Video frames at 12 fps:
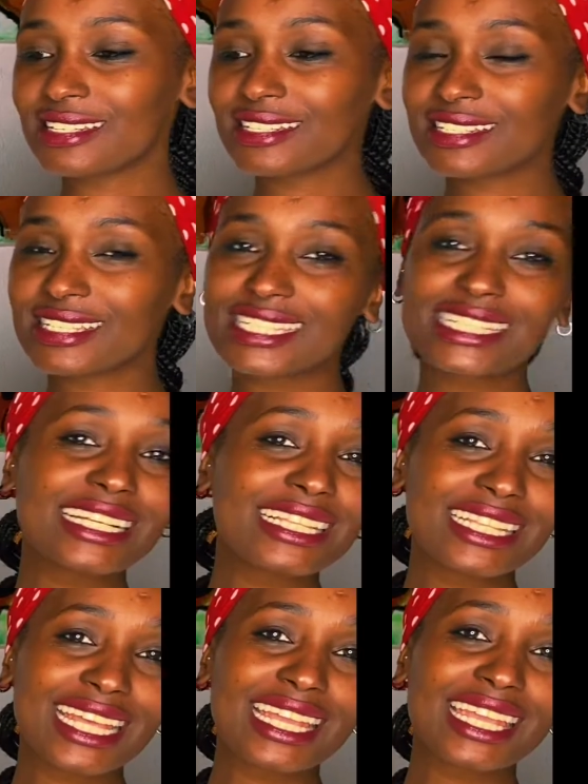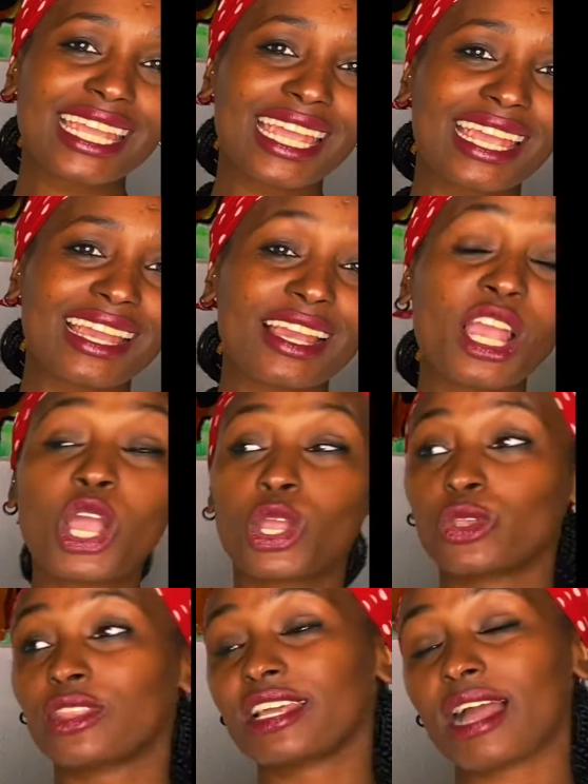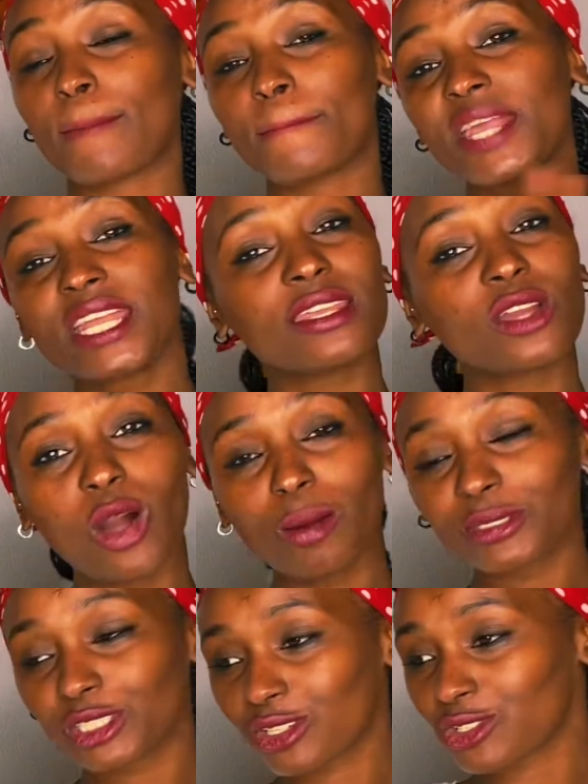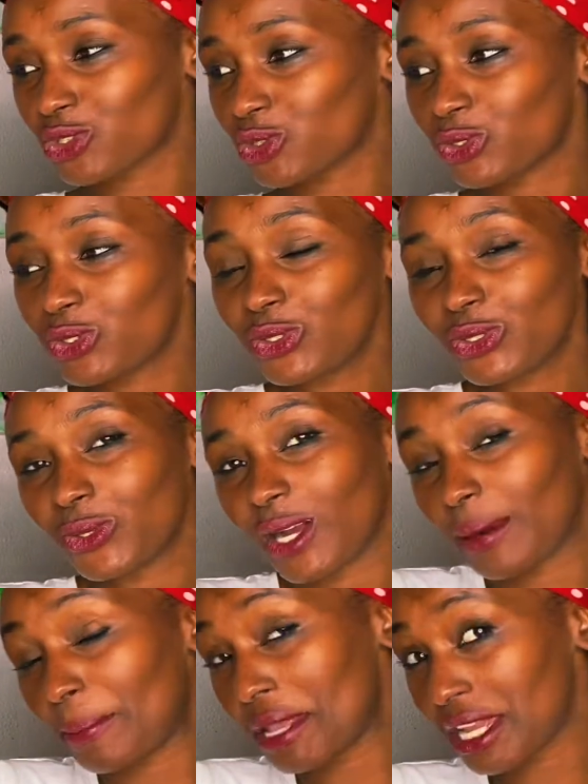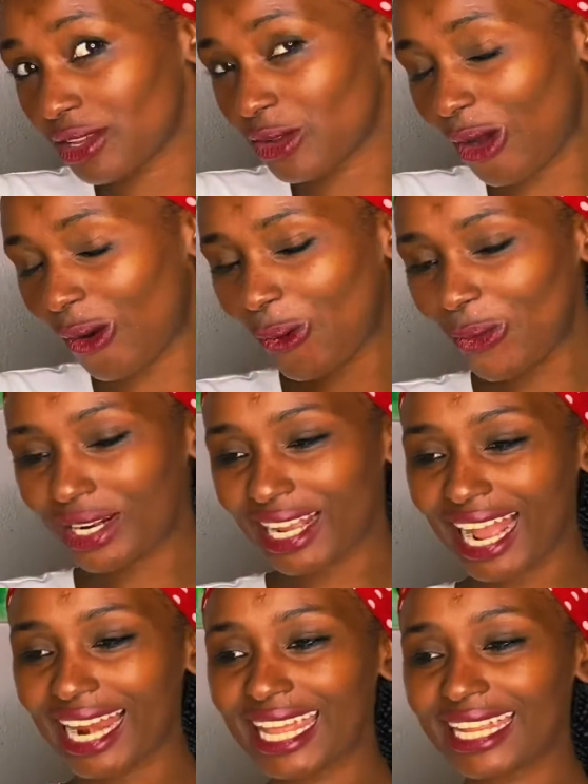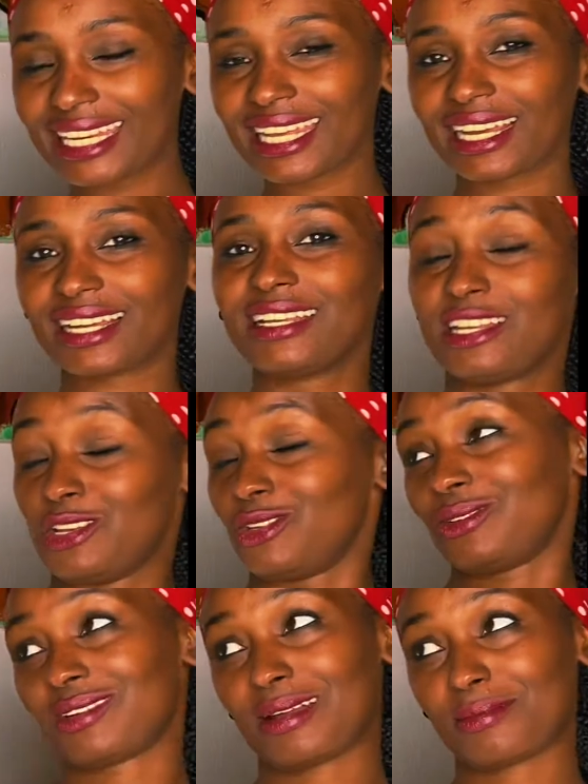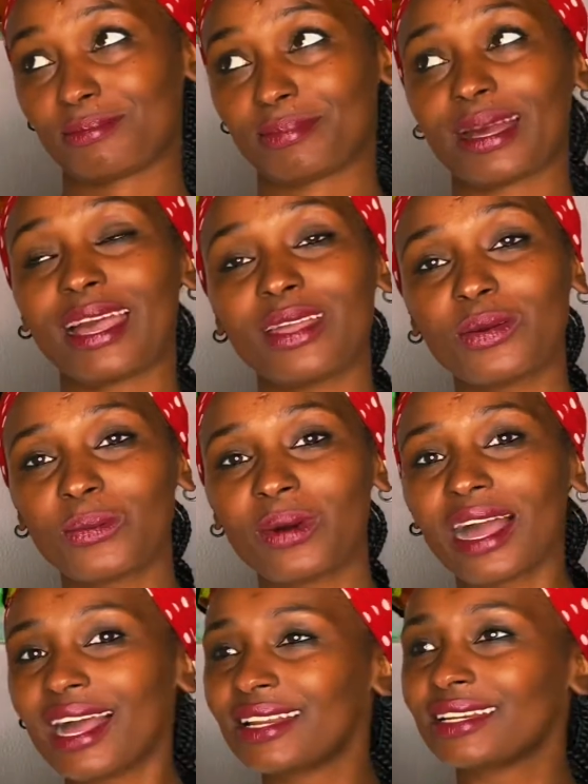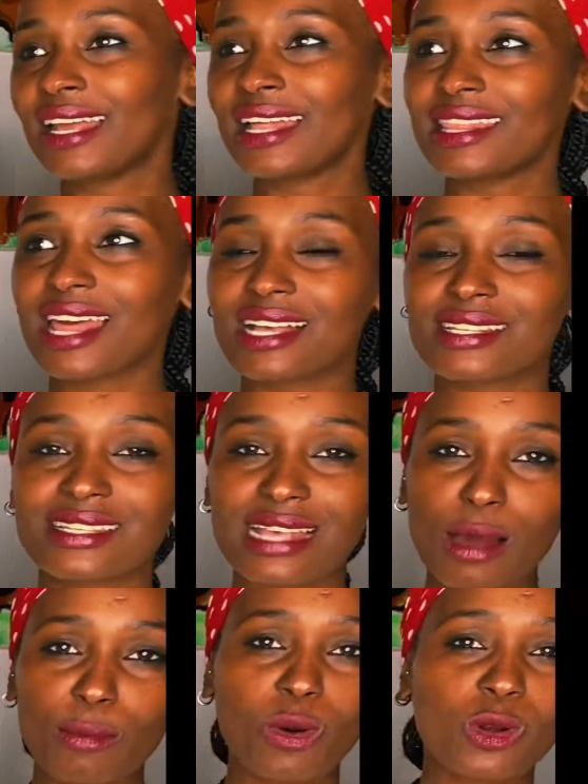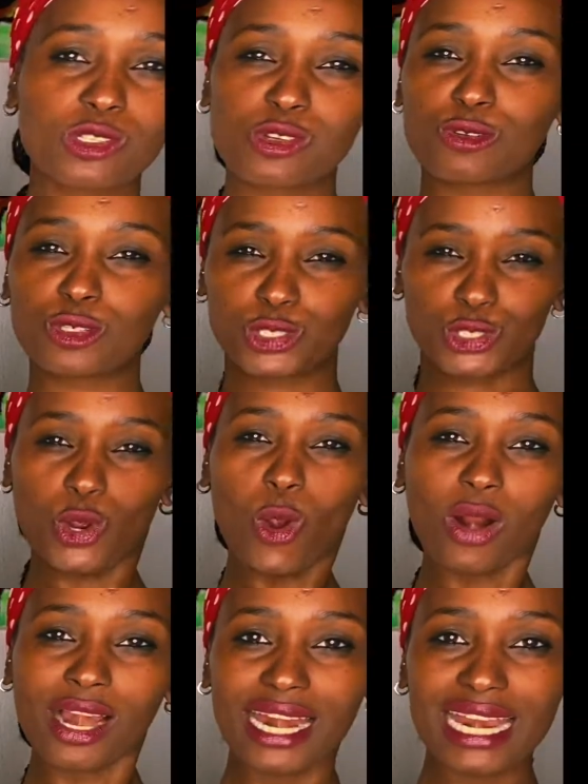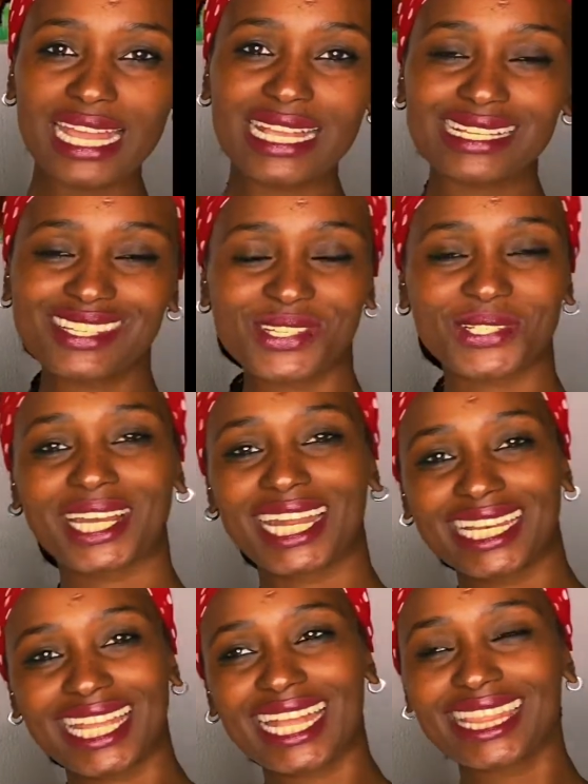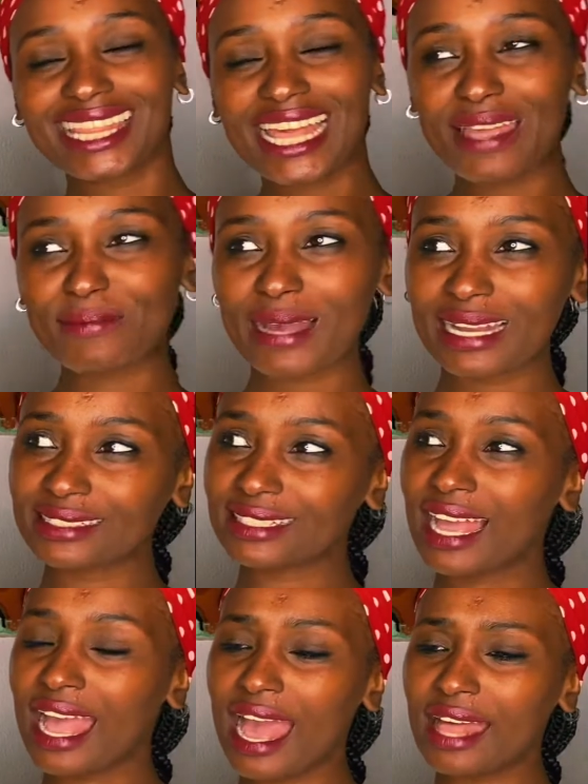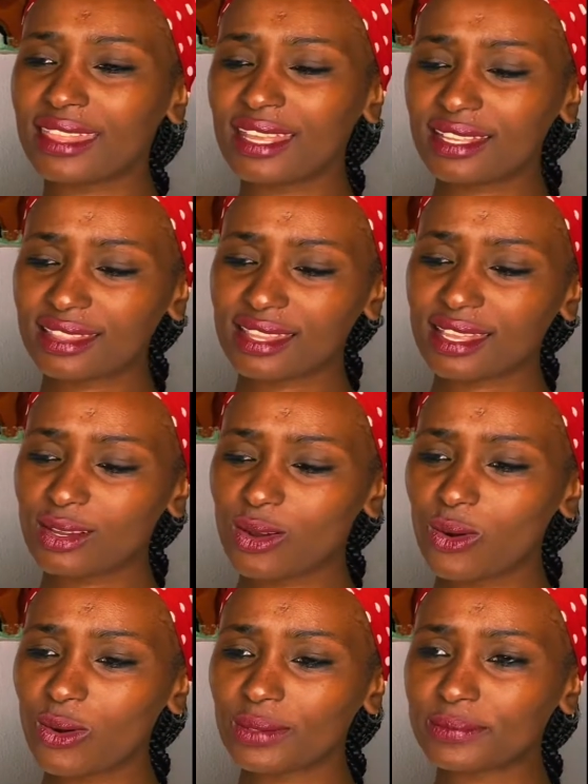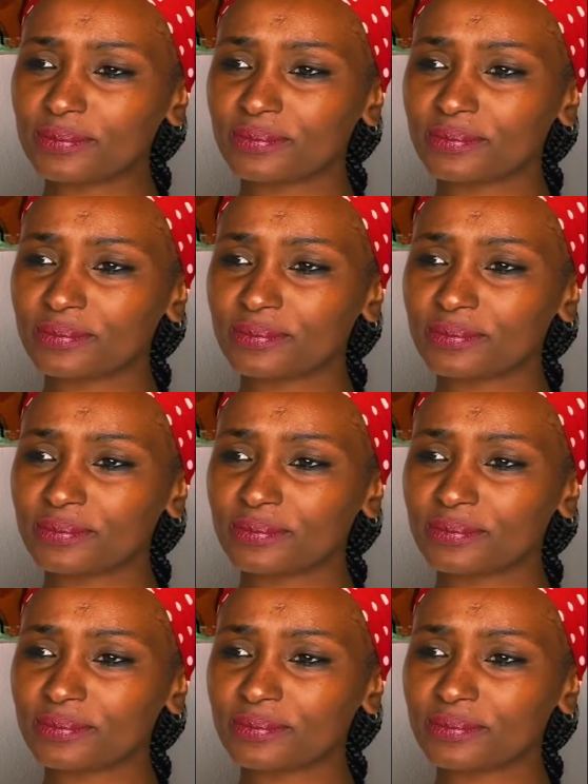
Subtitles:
still thinking, there are many options to do. You can make your own calendar. You can buy one. There are some also for chocolates. You can get them. And I think they go,